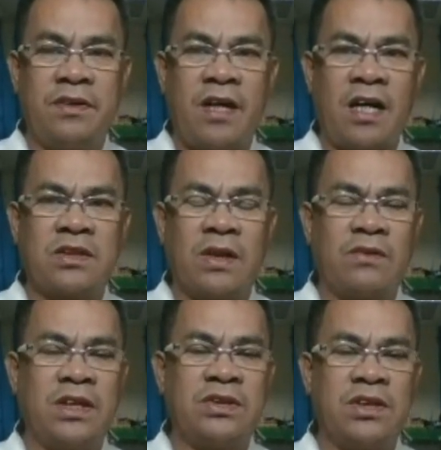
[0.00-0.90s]
Actual
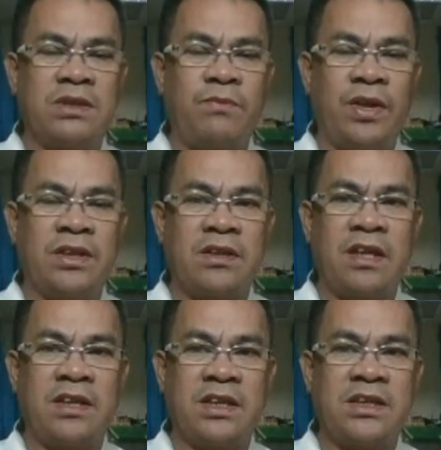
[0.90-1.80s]
condition is
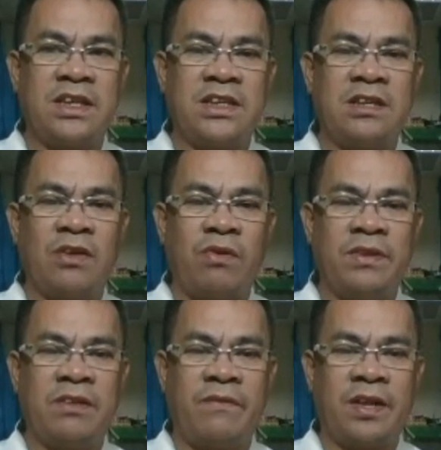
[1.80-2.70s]
0.96 is the
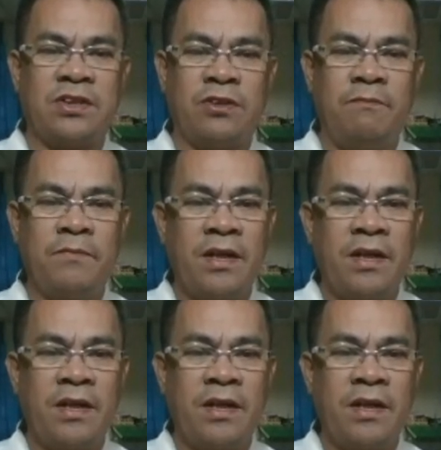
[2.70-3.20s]
coefficient friction,